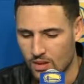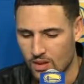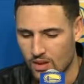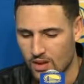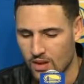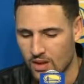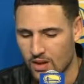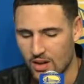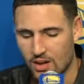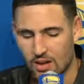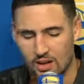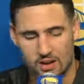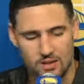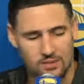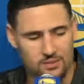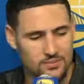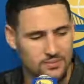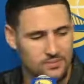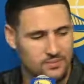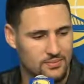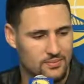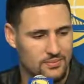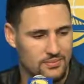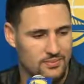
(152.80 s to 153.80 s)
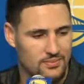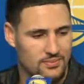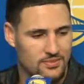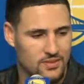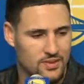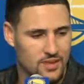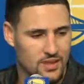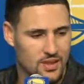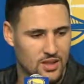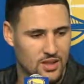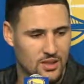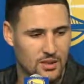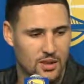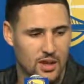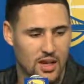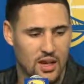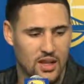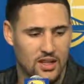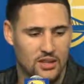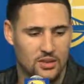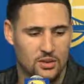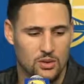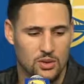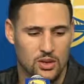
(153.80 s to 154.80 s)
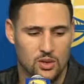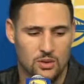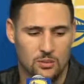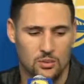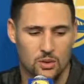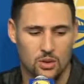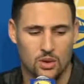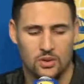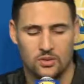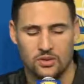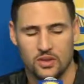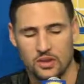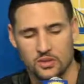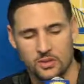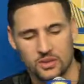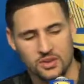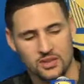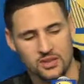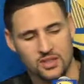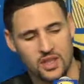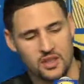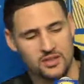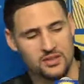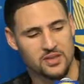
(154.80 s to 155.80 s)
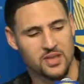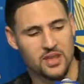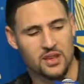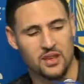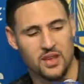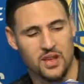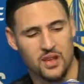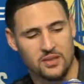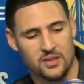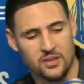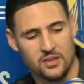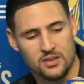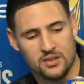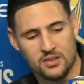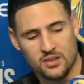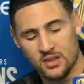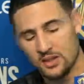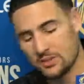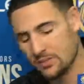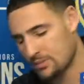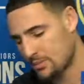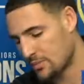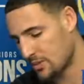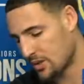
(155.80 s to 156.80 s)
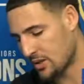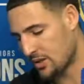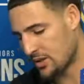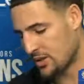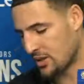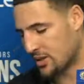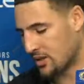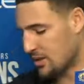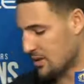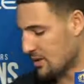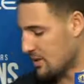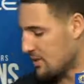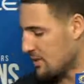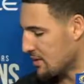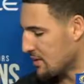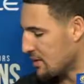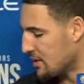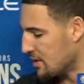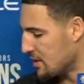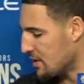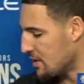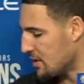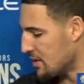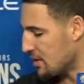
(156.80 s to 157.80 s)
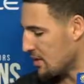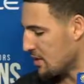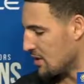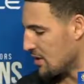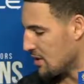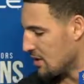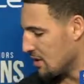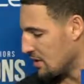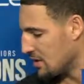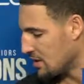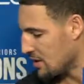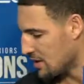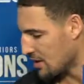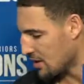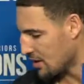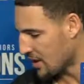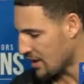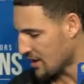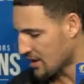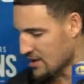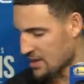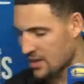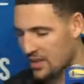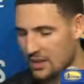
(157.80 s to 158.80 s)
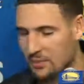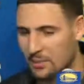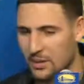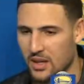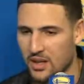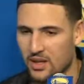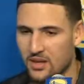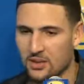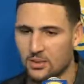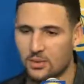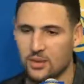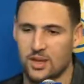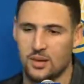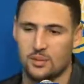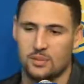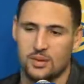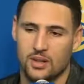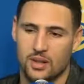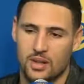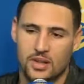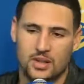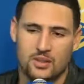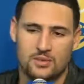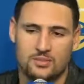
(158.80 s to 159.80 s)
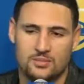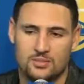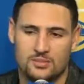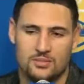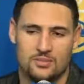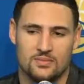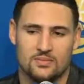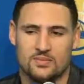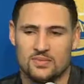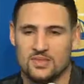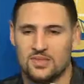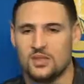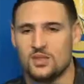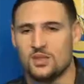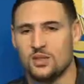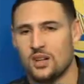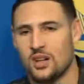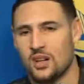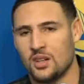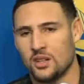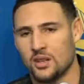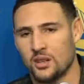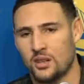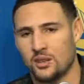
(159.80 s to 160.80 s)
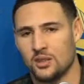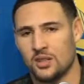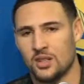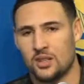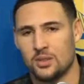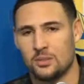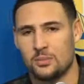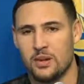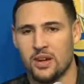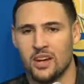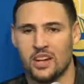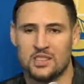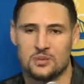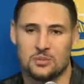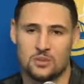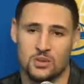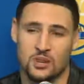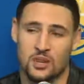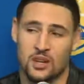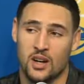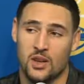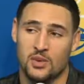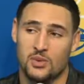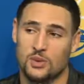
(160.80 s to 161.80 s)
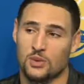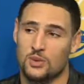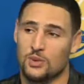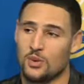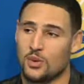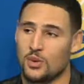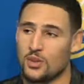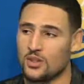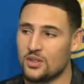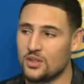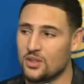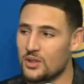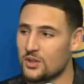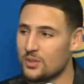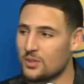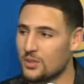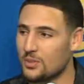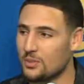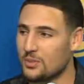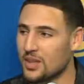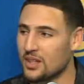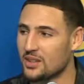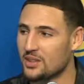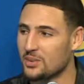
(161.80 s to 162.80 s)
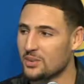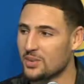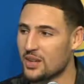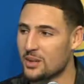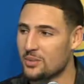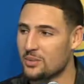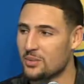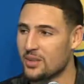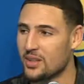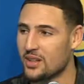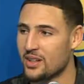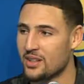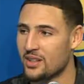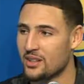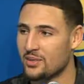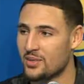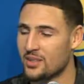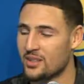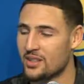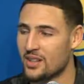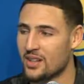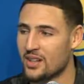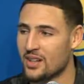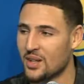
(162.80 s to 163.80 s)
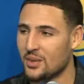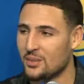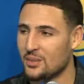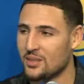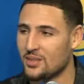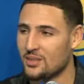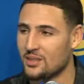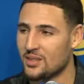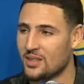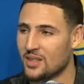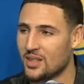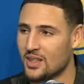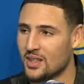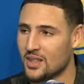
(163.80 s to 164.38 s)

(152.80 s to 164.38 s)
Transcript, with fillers: Um, well, I got to do a little more of it when Steph's out, obviously. But uh, I just like making the right play. You know, I learned that the basketball gods reward you if you make the right play every time and